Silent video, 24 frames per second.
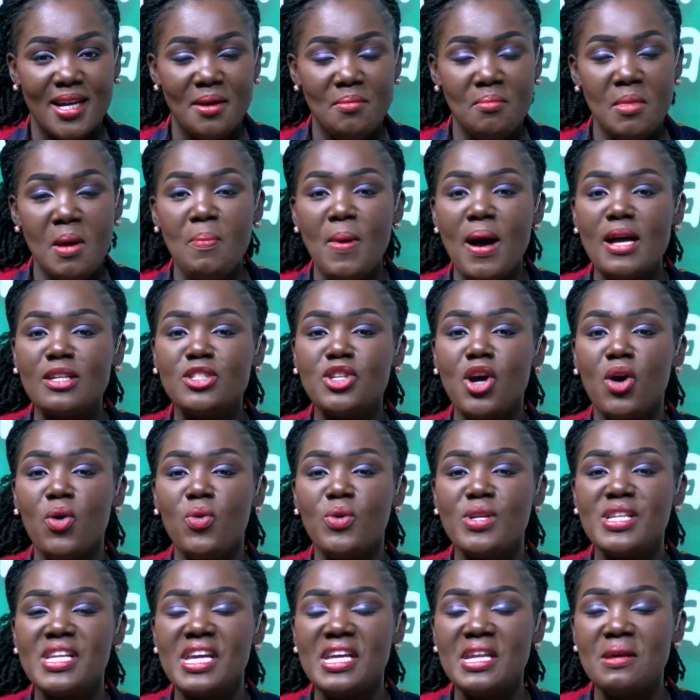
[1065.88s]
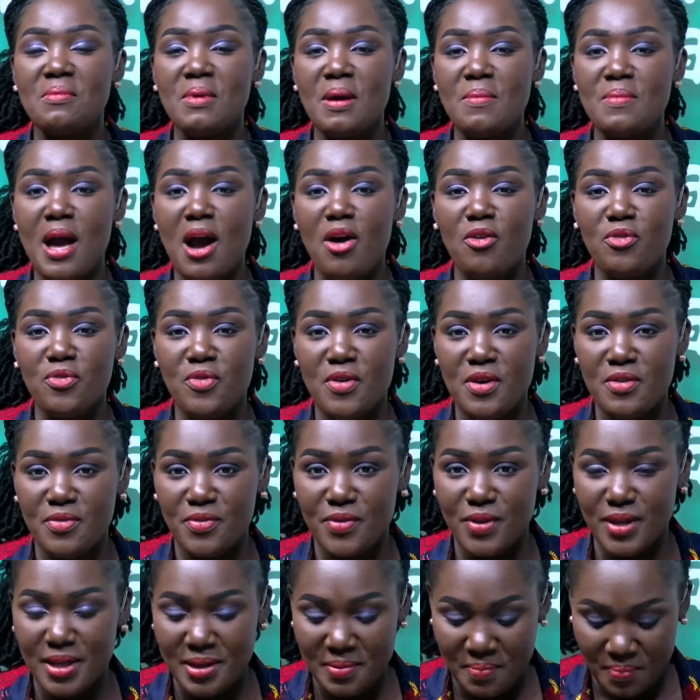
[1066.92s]
Me patcho udini baby
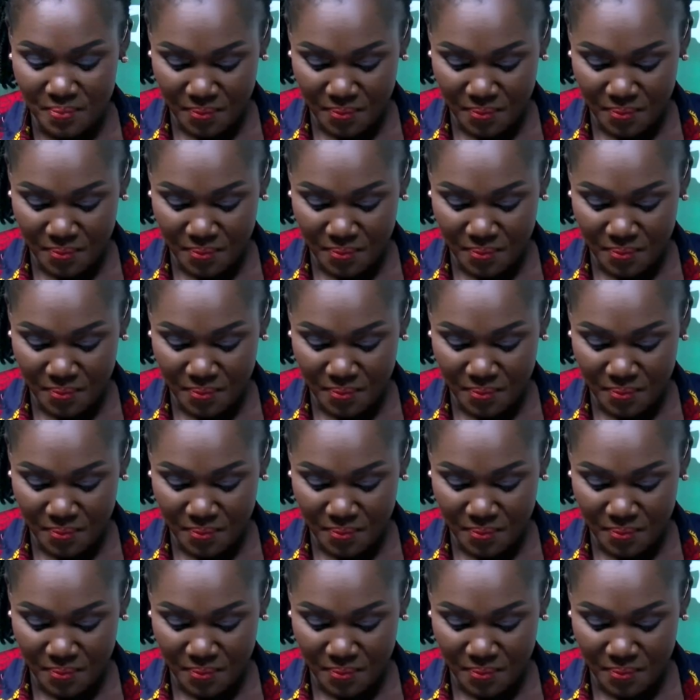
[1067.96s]
alfrefi.